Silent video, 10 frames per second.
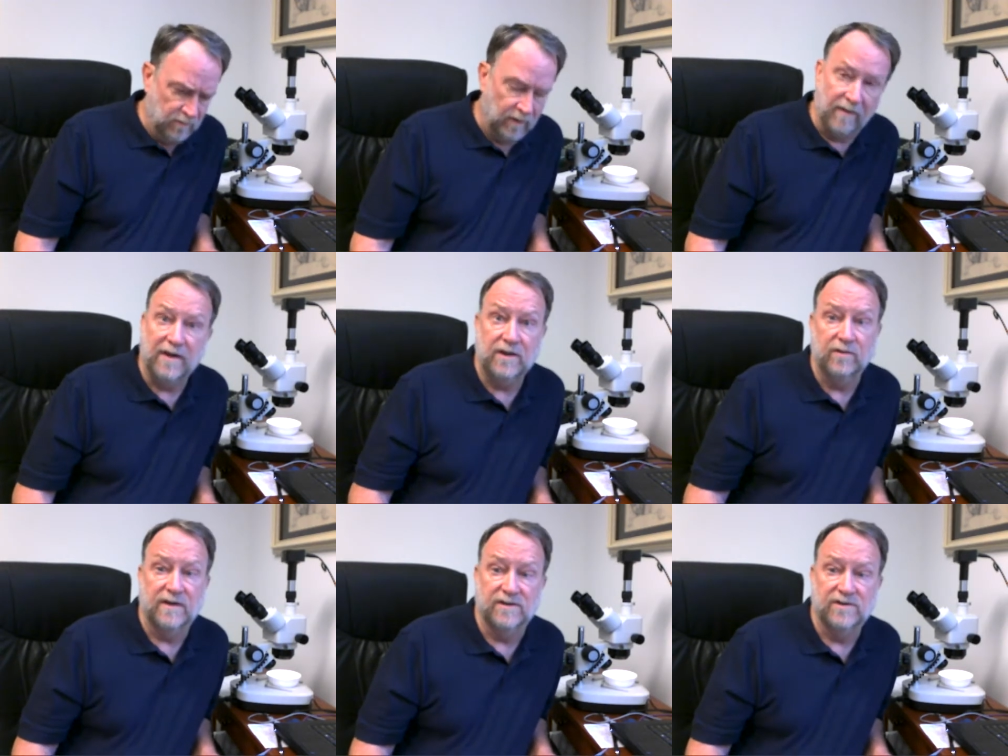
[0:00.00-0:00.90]
Well, I think
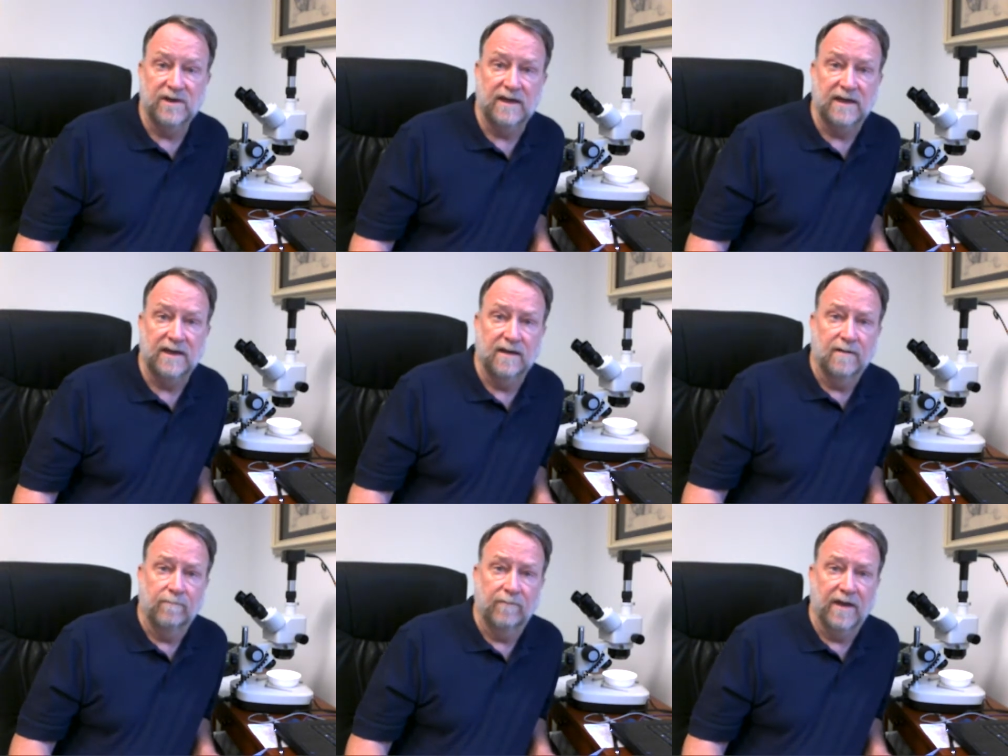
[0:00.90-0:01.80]
you can see
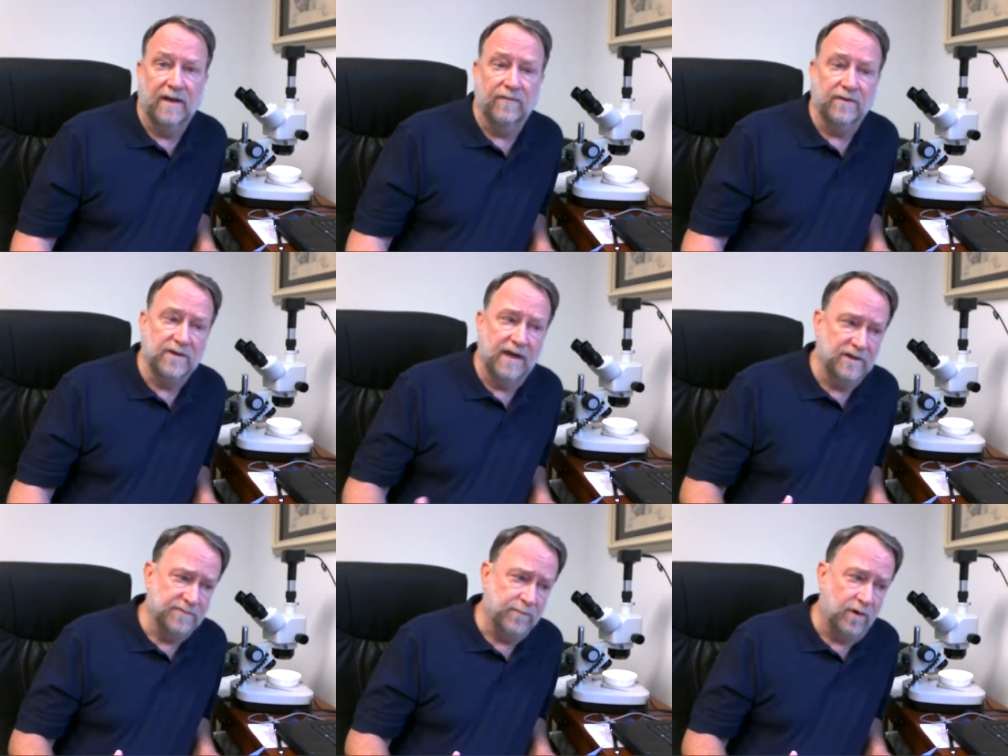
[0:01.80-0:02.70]
that the
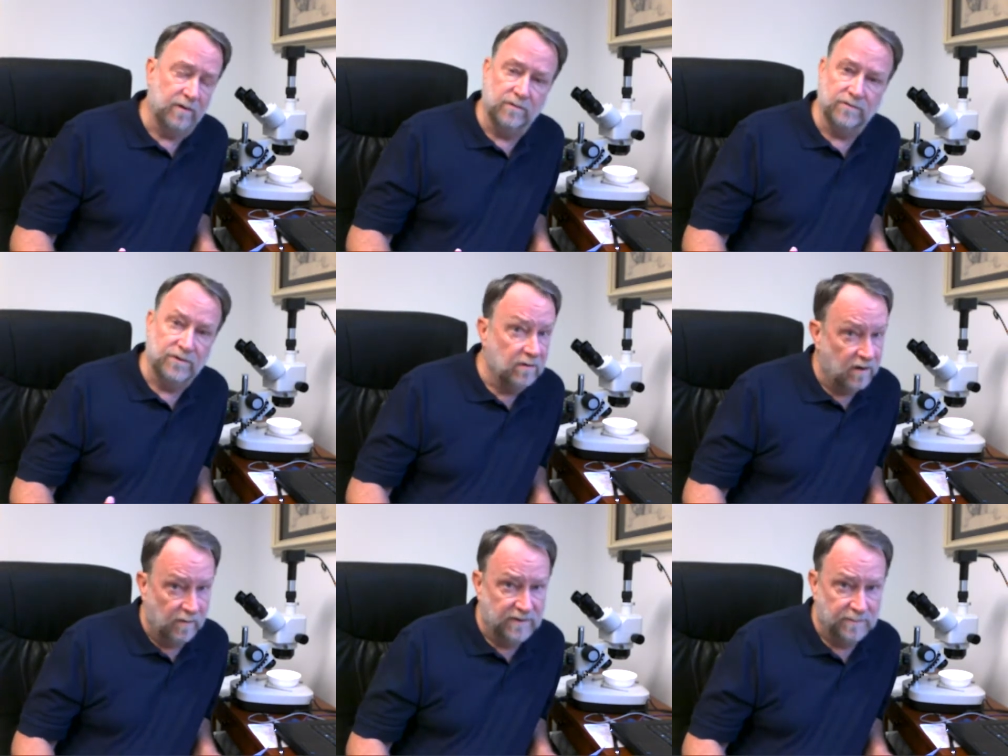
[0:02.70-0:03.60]
tiniest particles don't
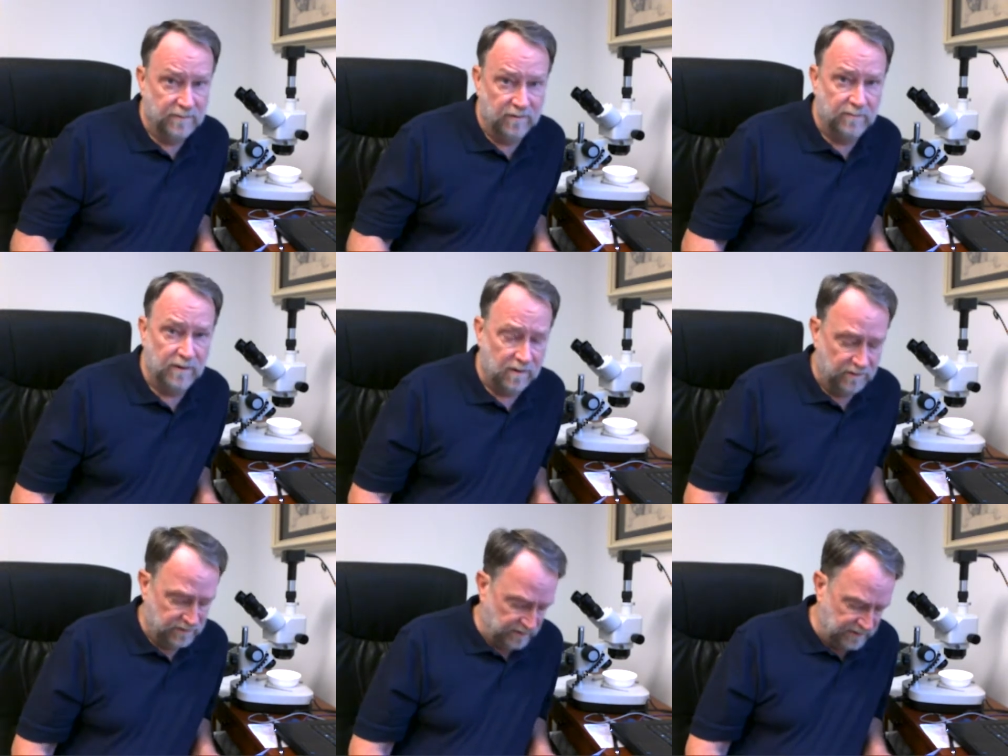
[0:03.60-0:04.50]
always move
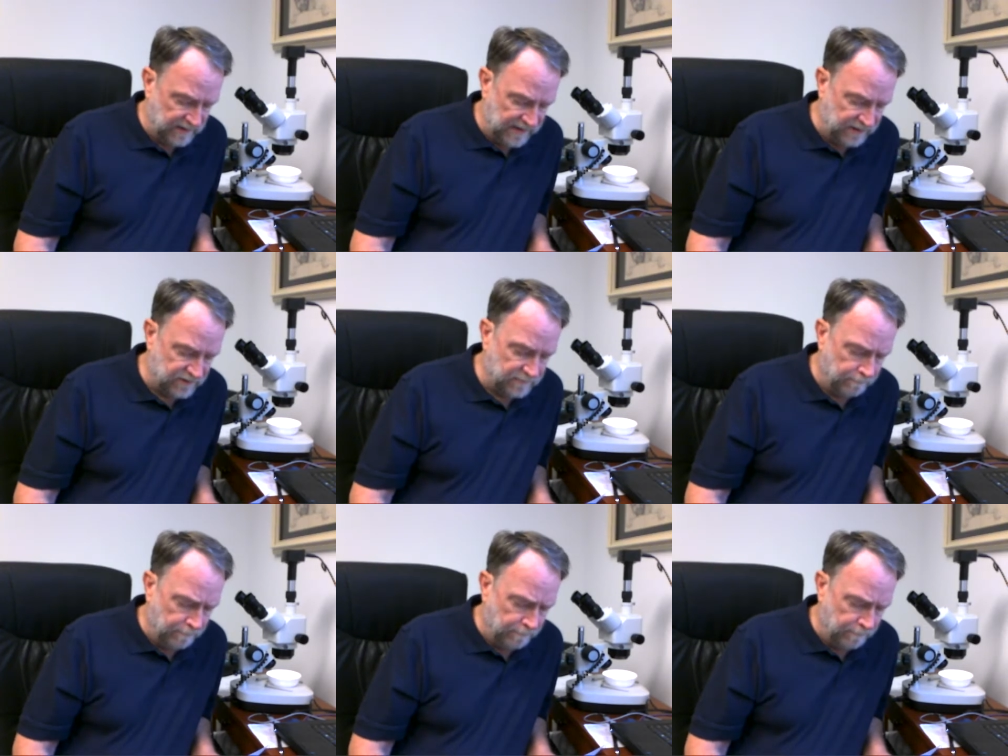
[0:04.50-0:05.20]
because they're attached.